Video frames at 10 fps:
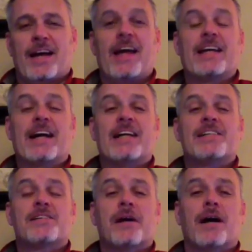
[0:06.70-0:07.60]
Hey
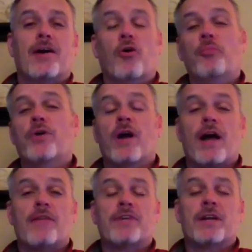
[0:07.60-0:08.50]
guys, I hope you're
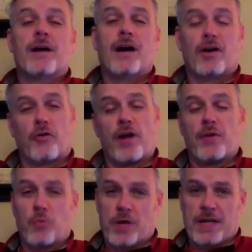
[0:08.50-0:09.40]
having a
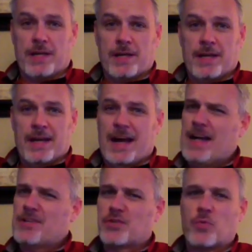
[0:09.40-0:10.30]
great week.
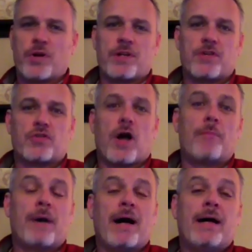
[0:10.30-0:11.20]
I just wanted to
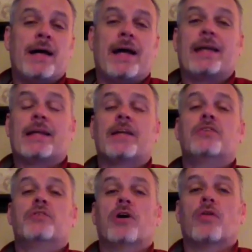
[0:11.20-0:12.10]
drop by and
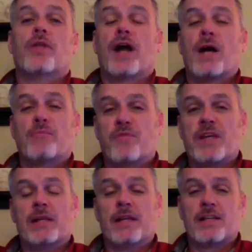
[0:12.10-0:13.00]
let you know that I'm
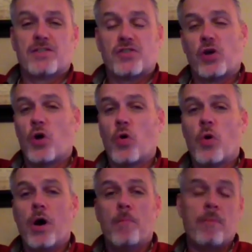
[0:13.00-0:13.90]
feeling
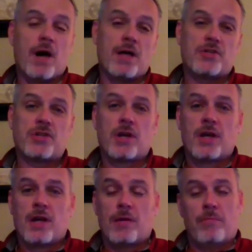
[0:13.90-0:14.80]
so much
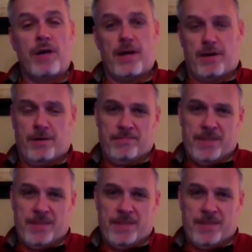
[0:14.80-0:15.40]
better.